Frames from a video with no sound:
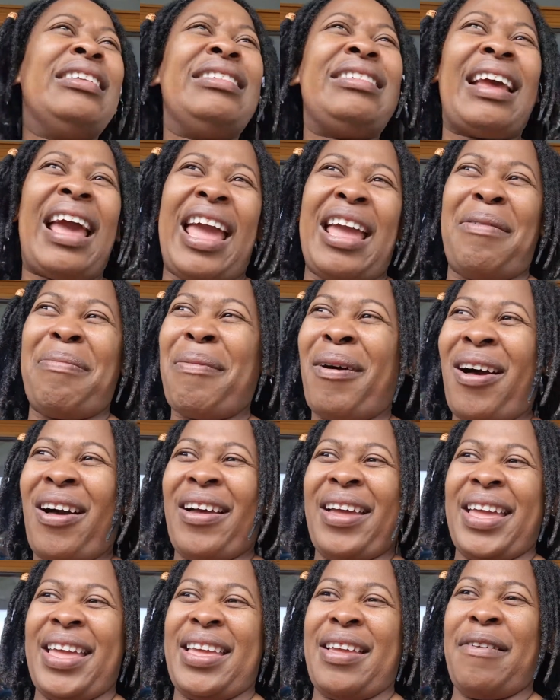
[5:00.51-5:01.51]
take
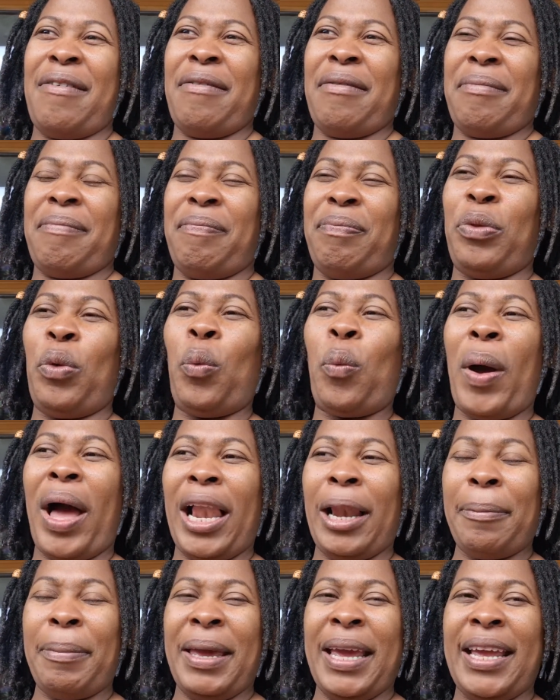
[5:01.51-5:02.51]
my
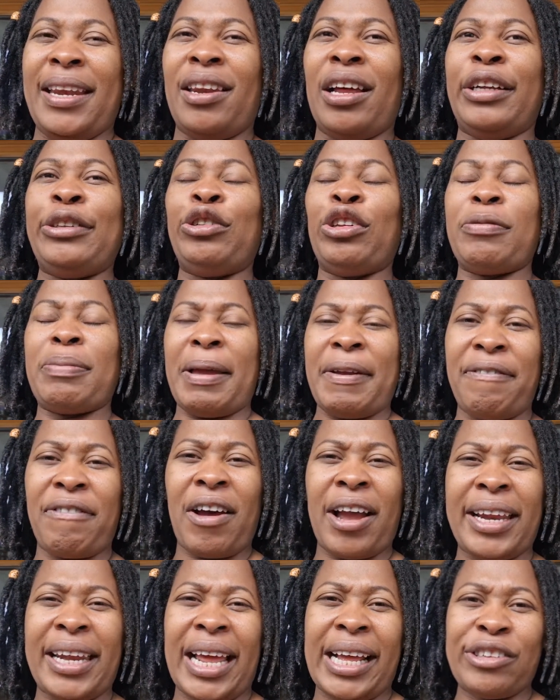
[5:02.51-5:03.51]
well-being not just my
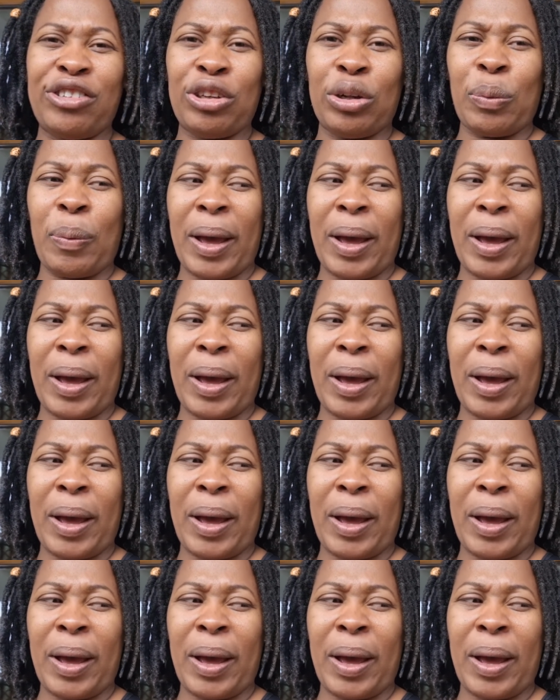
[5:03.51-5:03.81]
financial